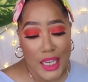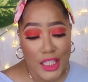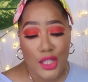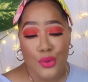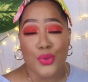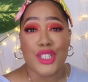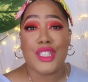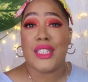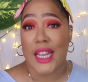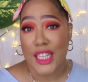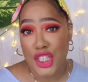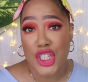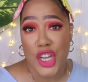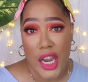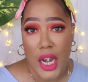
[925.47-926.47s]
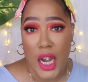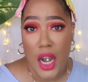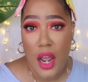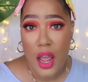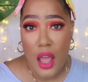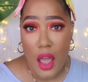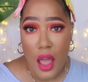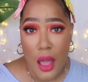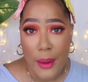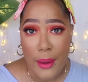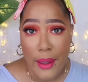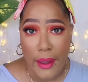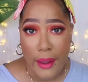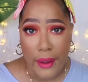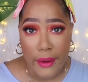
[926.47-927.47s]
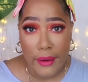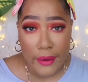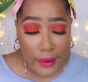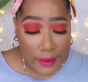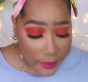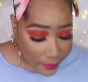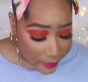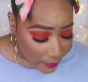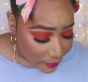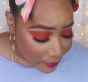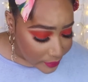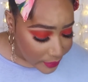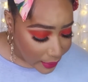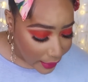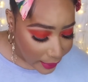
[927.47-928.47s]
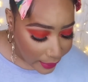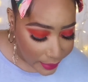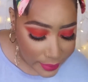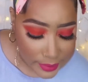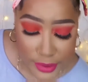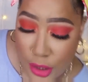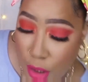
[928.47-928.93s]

it's a recession okay like